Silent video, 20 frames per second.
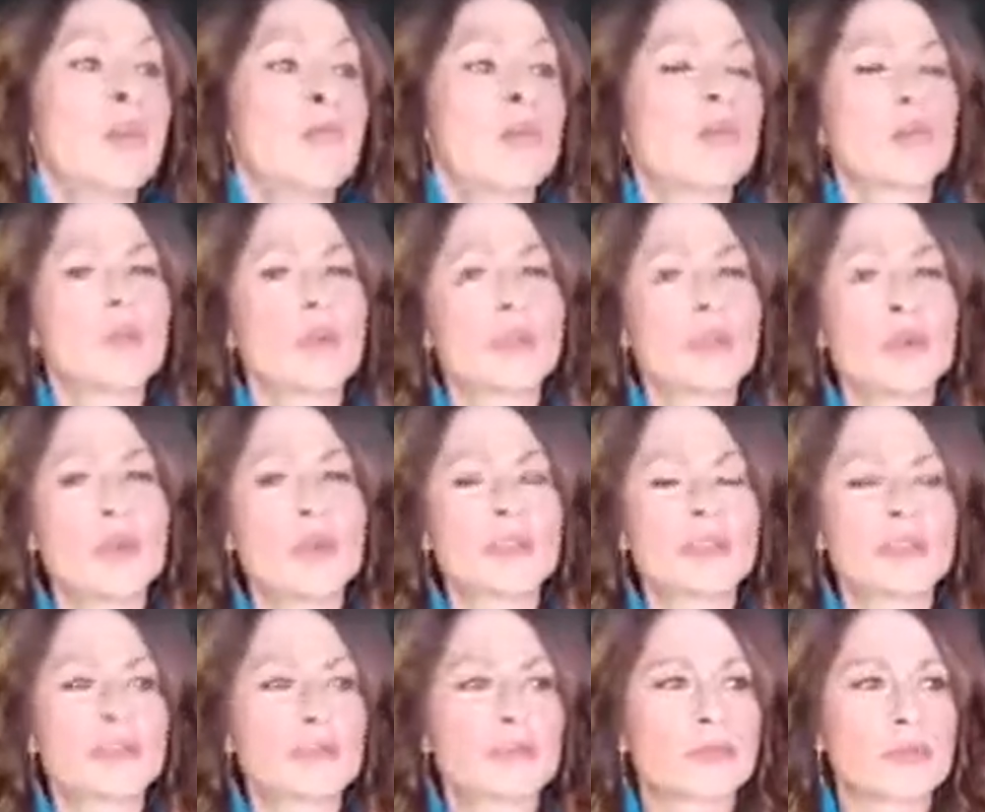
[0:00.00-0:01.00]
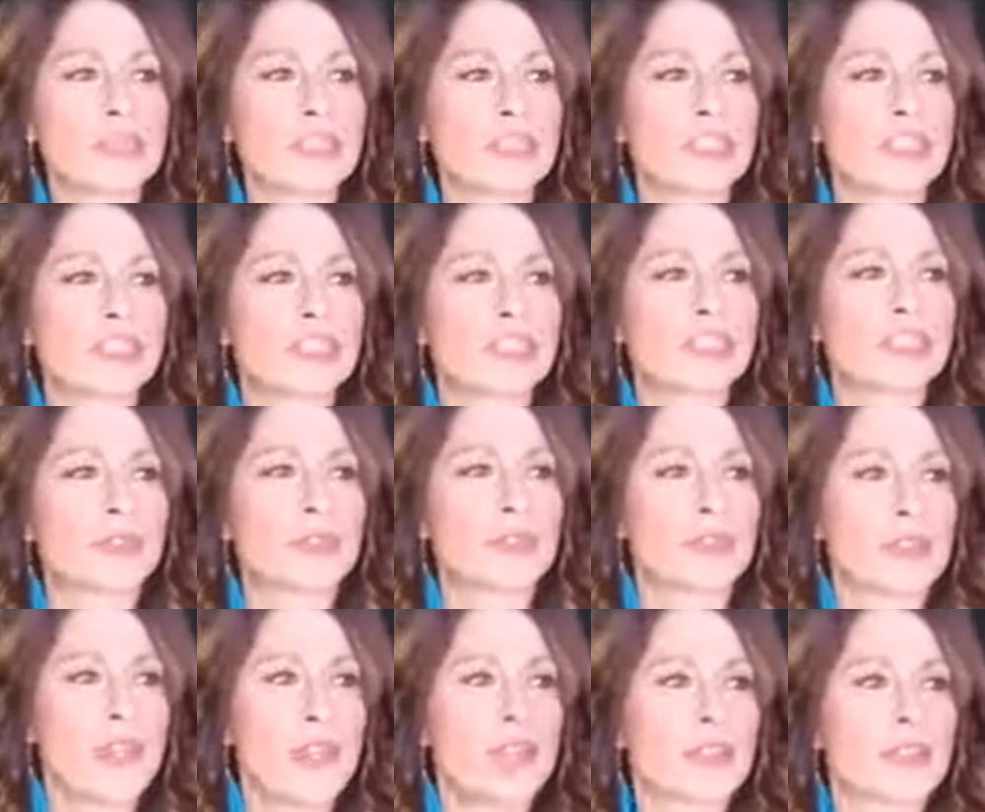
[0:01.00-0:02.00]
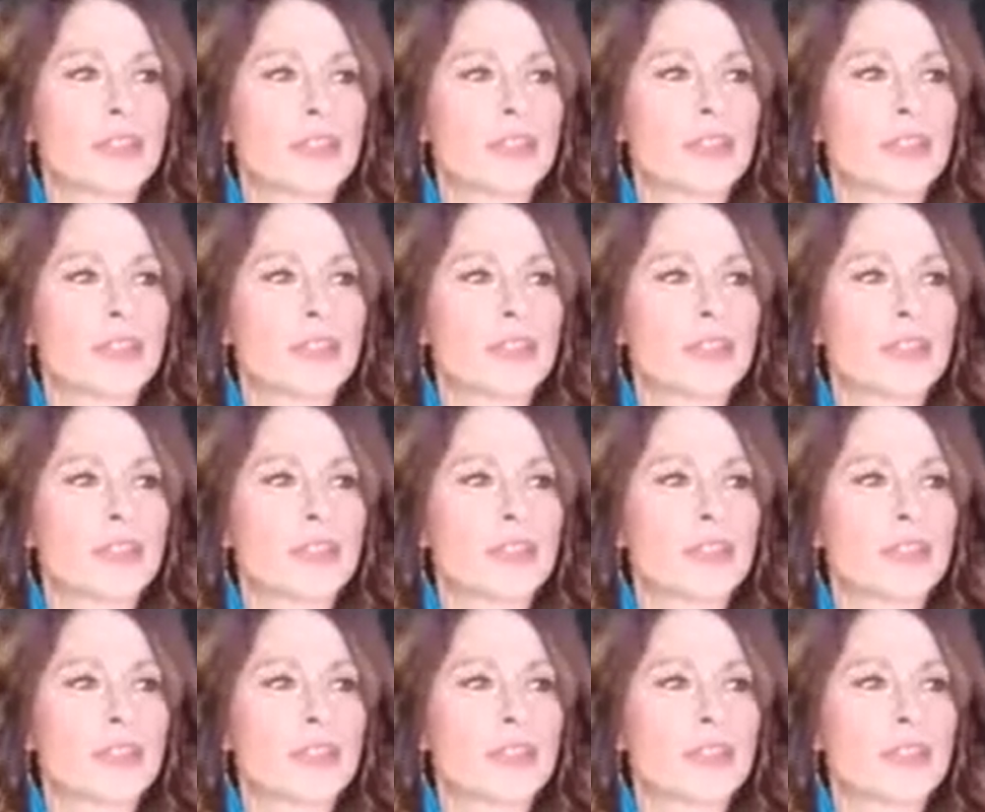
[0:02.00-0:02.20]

But we were also really cheap drunk.